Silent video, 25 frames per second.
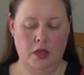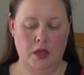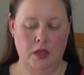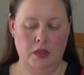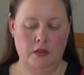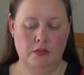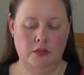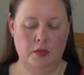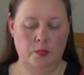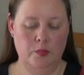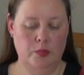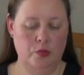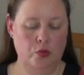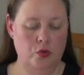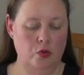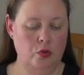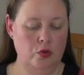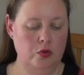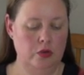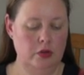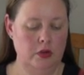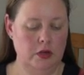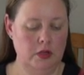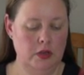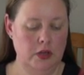It's
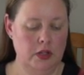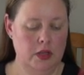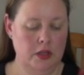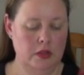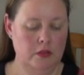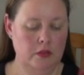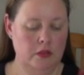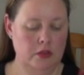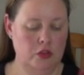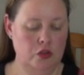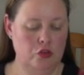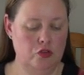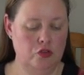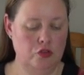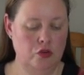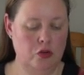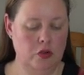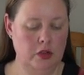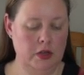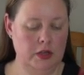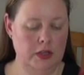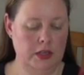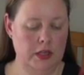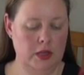important that you try and